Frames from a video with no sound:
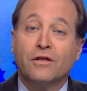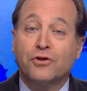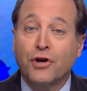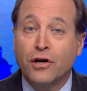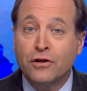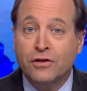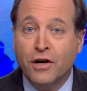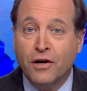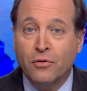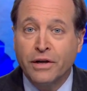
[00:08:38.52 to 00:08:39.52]
The Charles
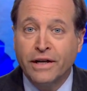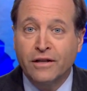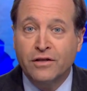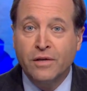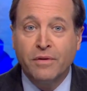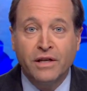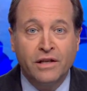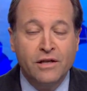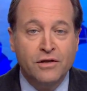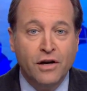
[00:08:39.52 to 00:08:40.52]
Darwin
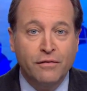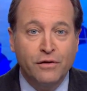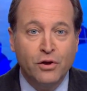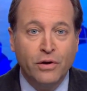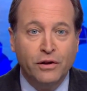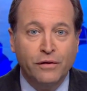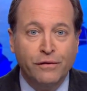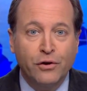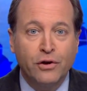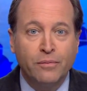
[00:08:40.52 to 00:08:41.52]
exhibit is on view at the
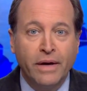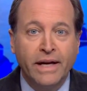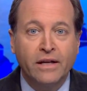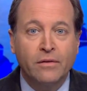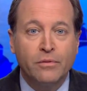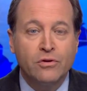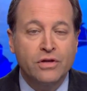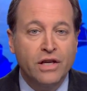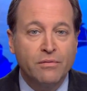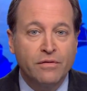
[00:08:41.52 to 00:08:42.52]
Fernbank
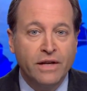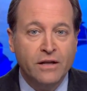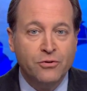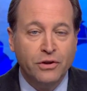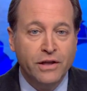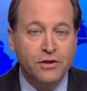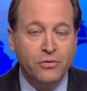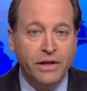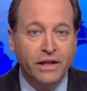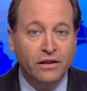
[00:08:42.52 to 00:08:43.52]
Museum of Natural
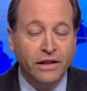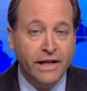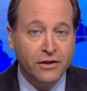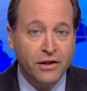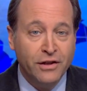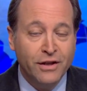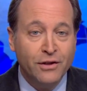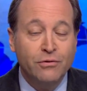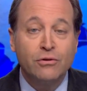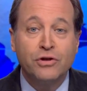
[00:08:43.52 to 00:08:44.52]
History in Atlanta
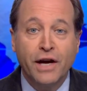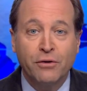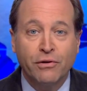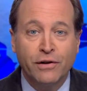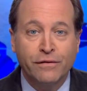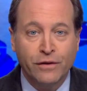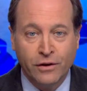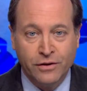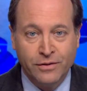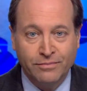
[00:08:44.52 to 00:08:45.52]
through January
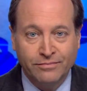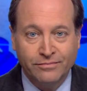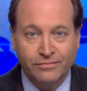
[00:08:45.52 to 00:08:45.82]
1st.